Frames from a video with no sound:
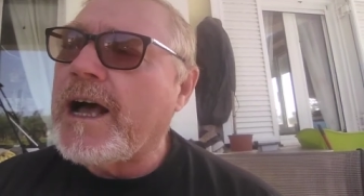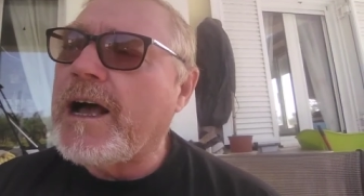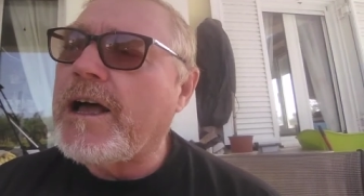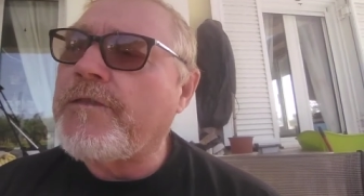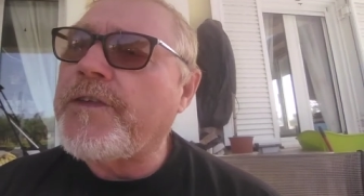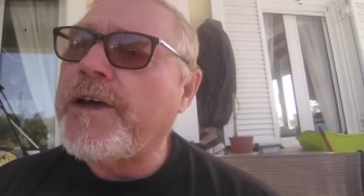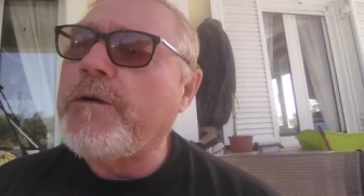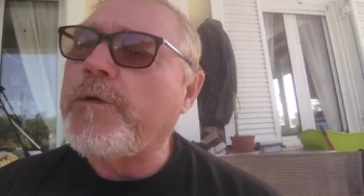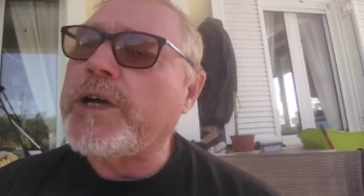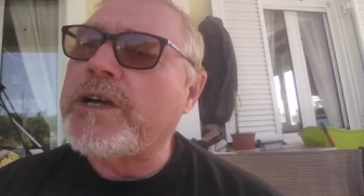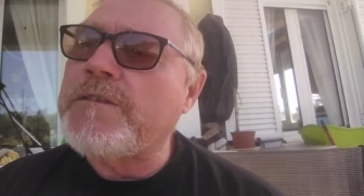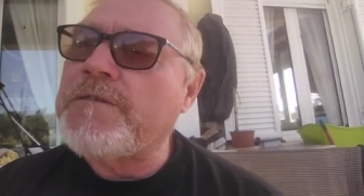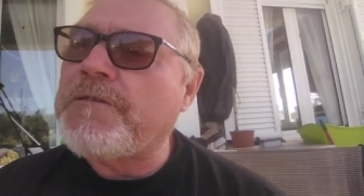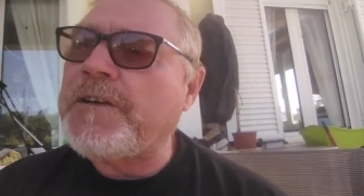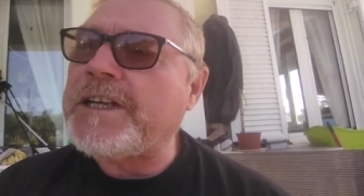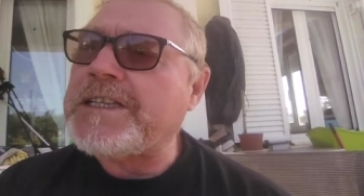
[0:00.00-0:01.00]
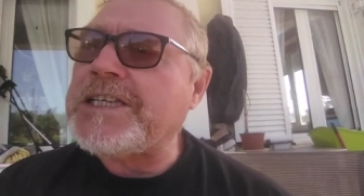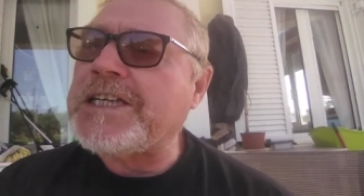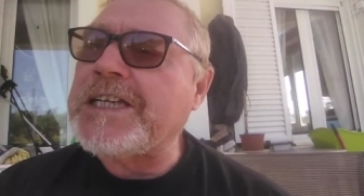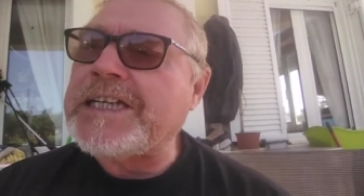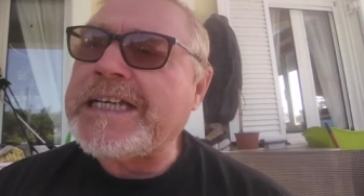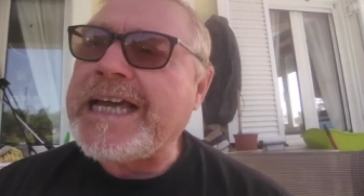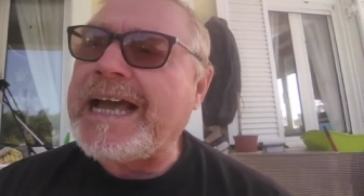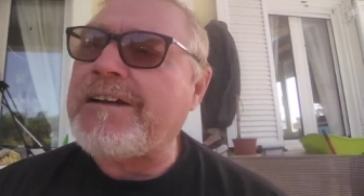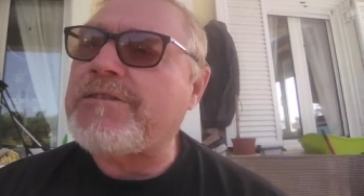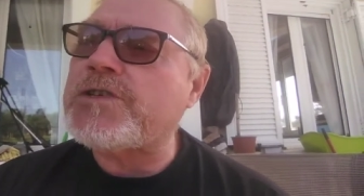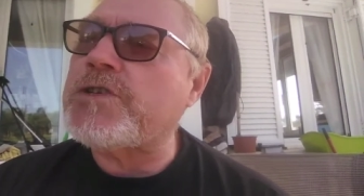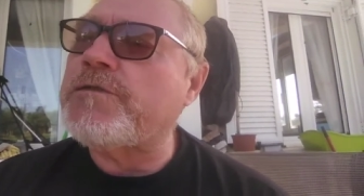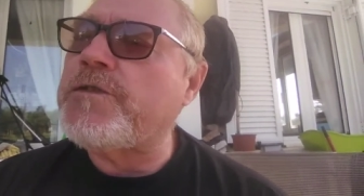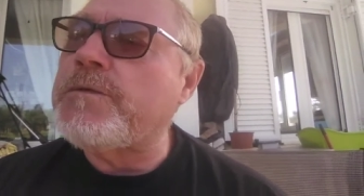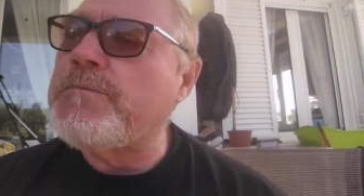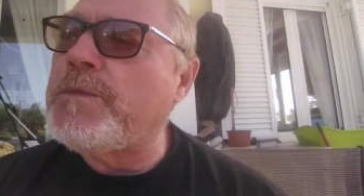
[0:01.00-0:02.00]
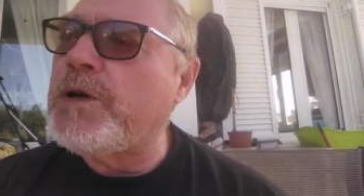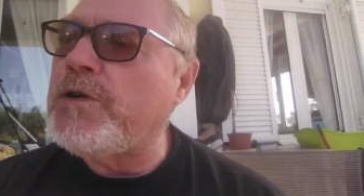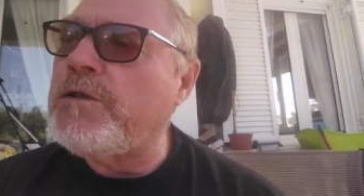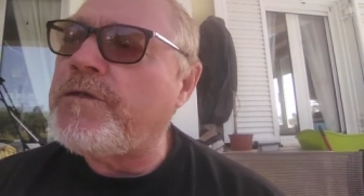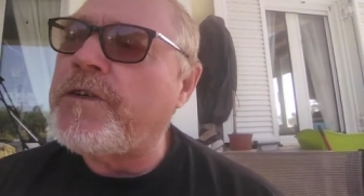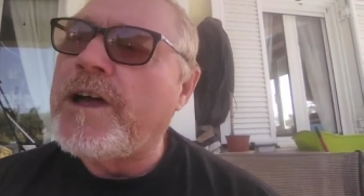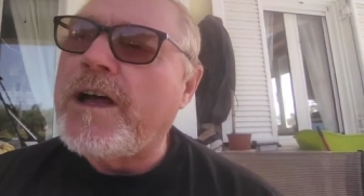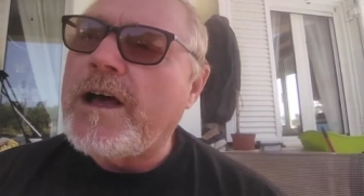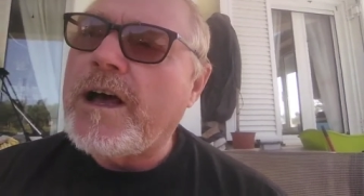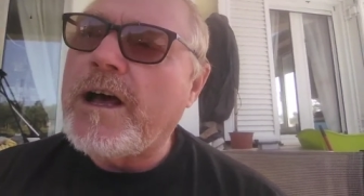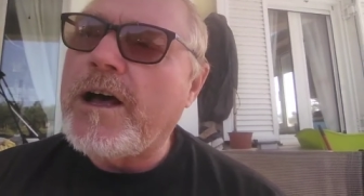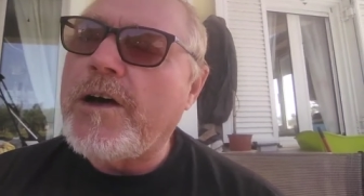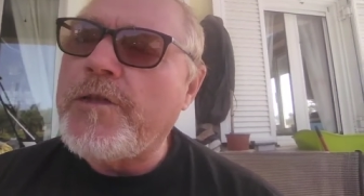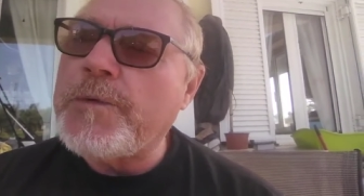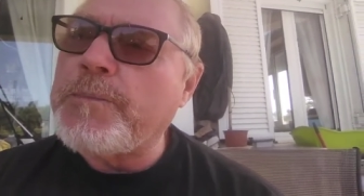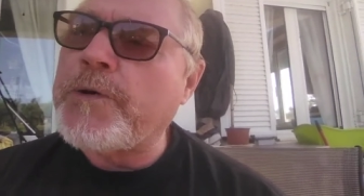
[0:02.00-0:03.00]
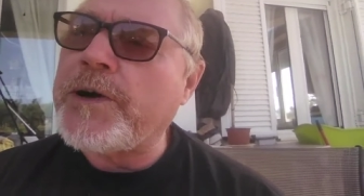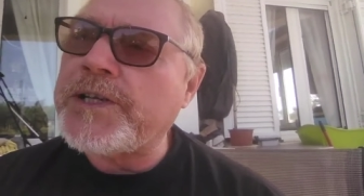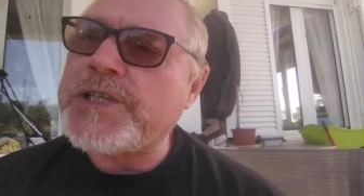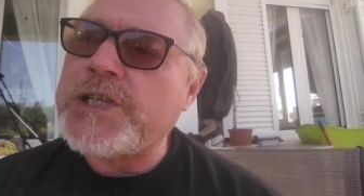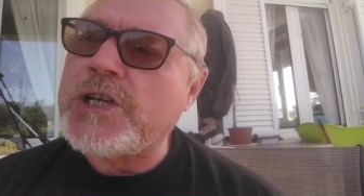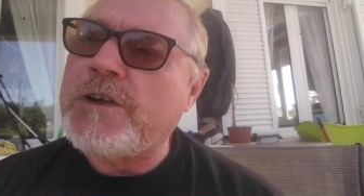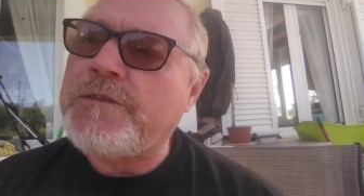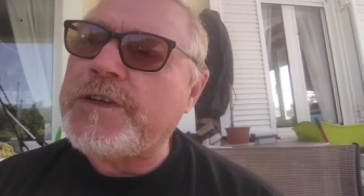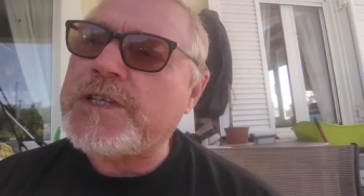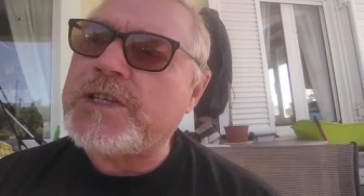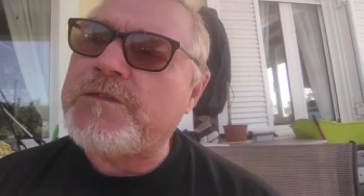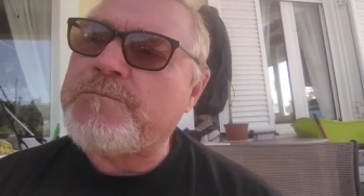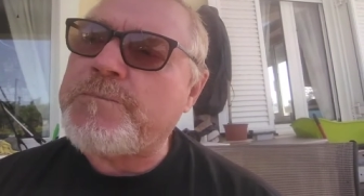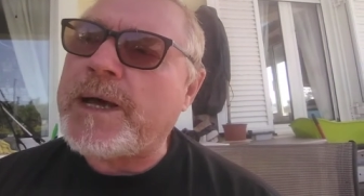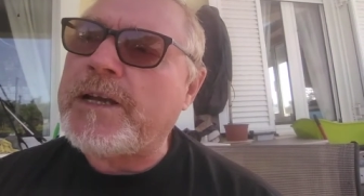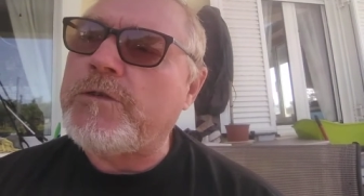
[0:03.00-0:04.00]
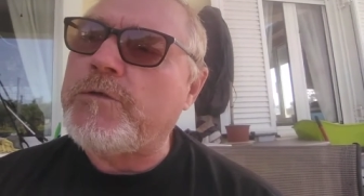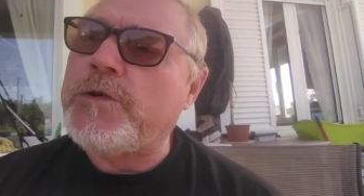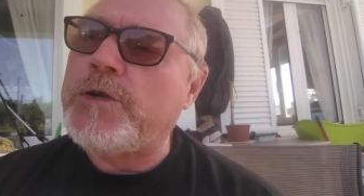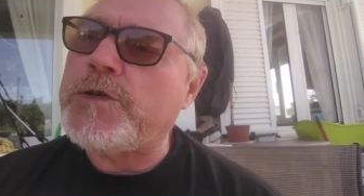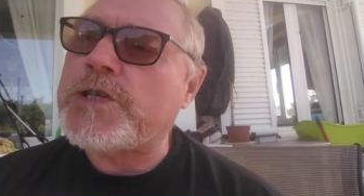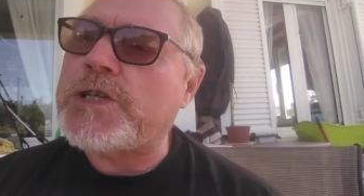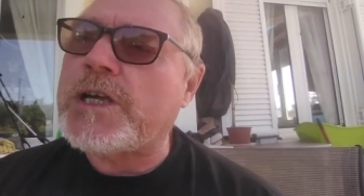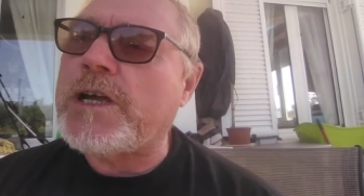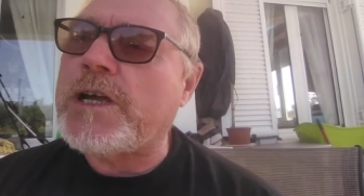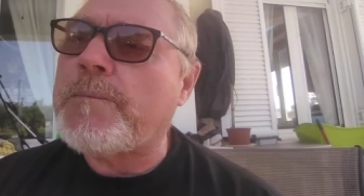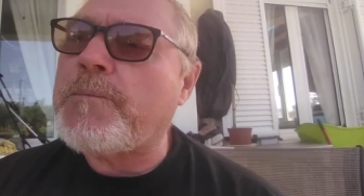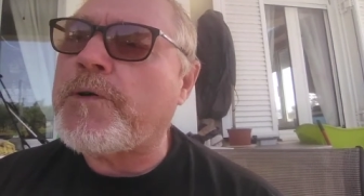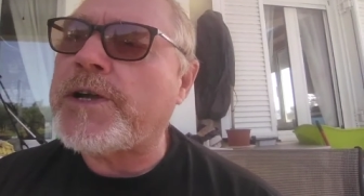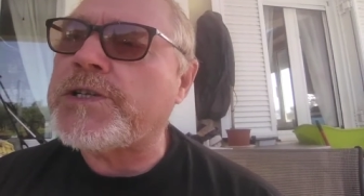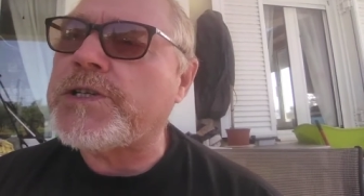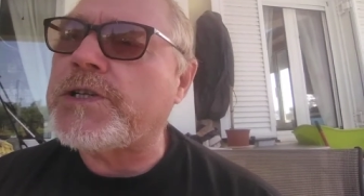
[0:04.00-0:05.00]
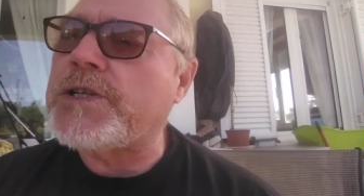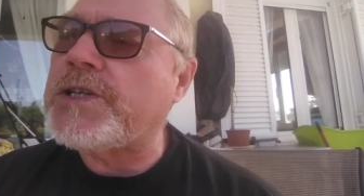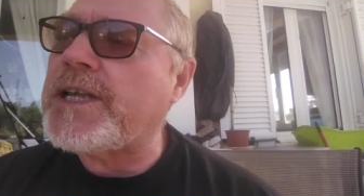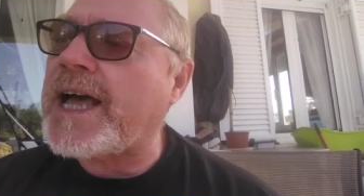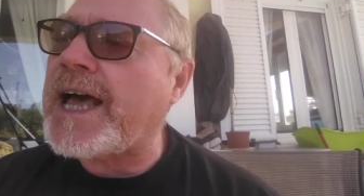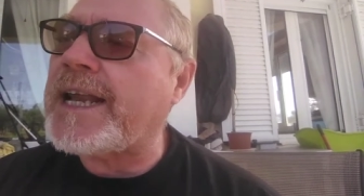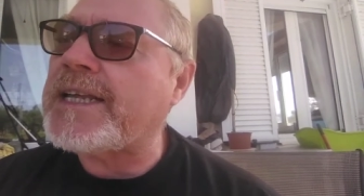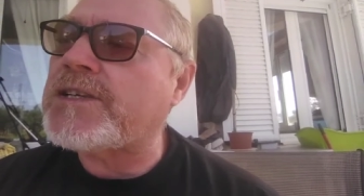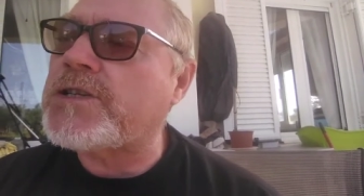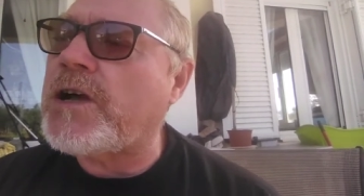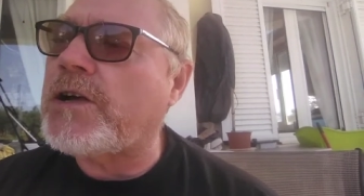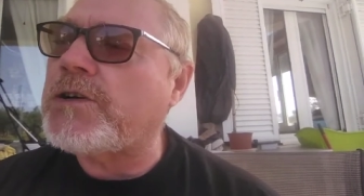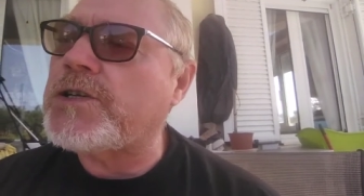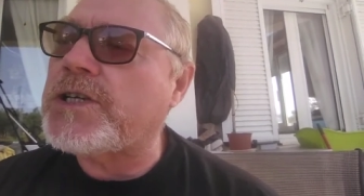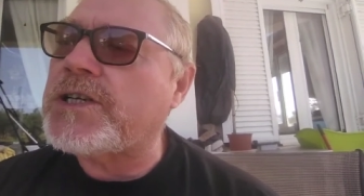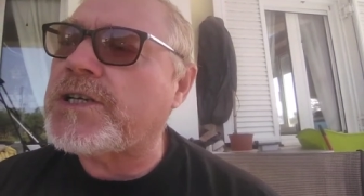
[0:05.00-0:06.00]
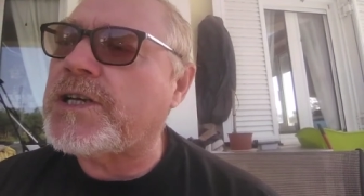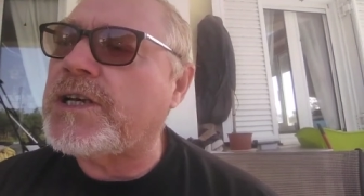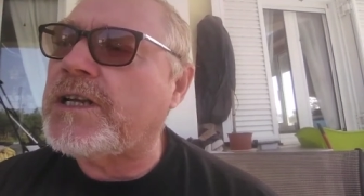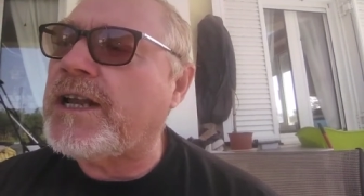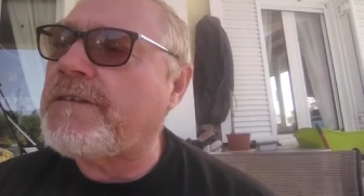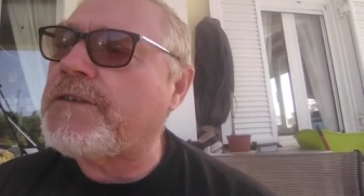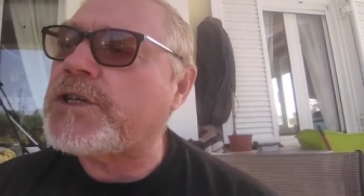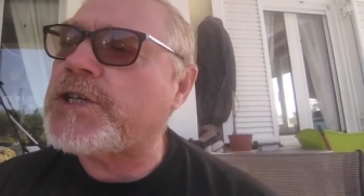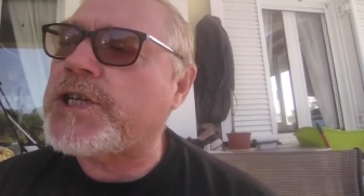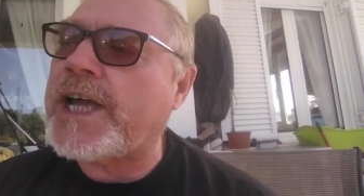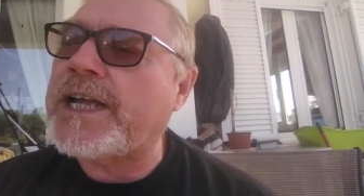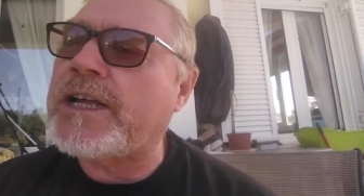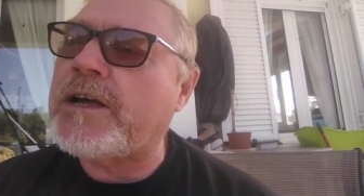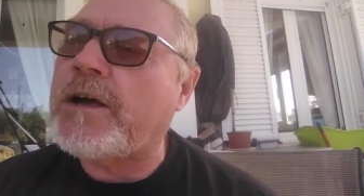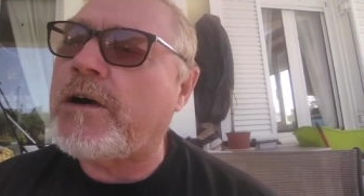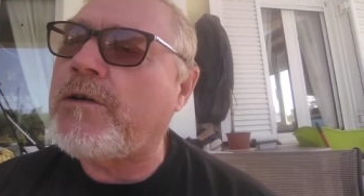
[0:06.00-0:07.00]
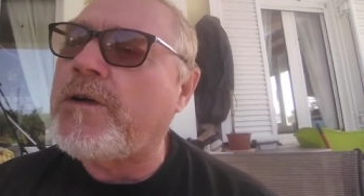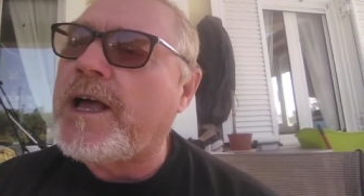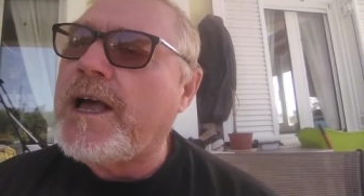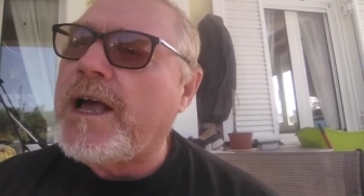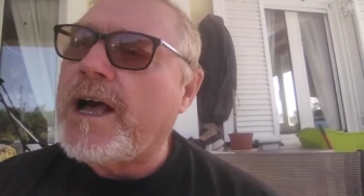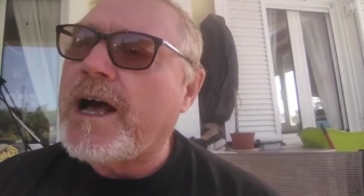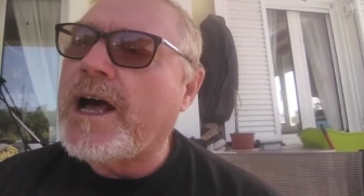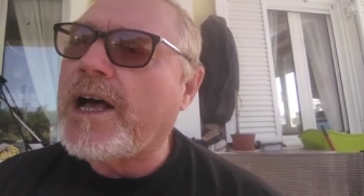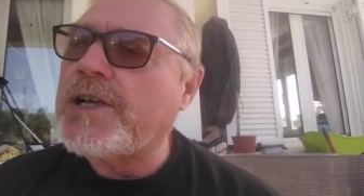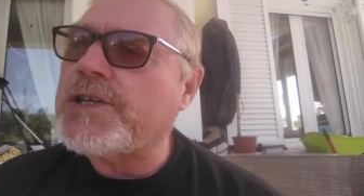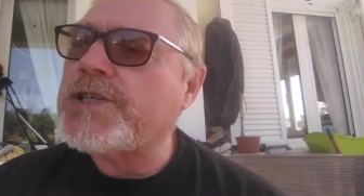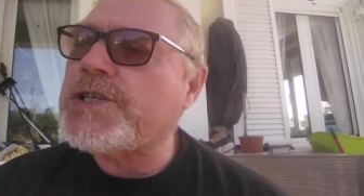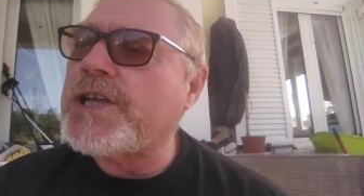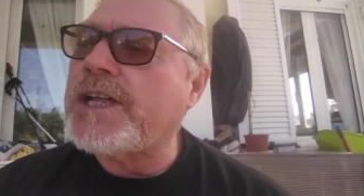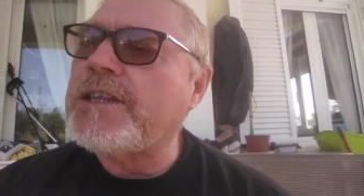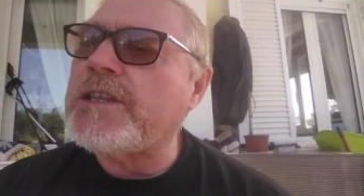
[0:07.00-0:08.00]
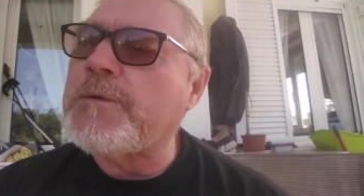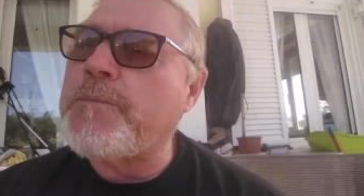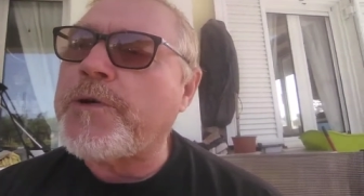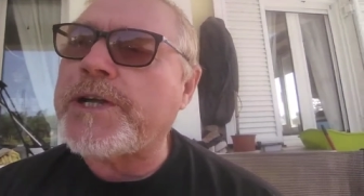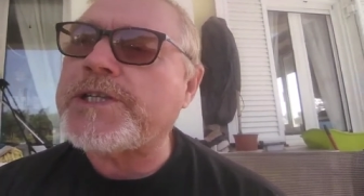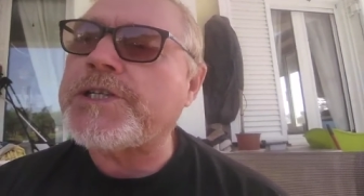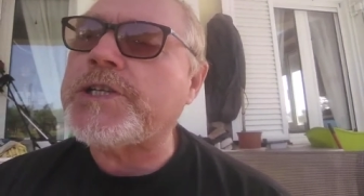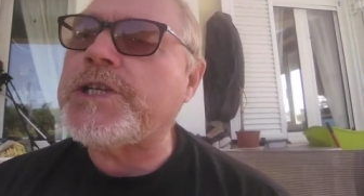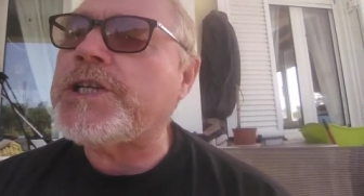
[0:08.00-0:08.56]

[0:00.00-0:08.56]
There were conflicting accounts of the move. The press service of Belarus, President Alexander Lukashenko, said the president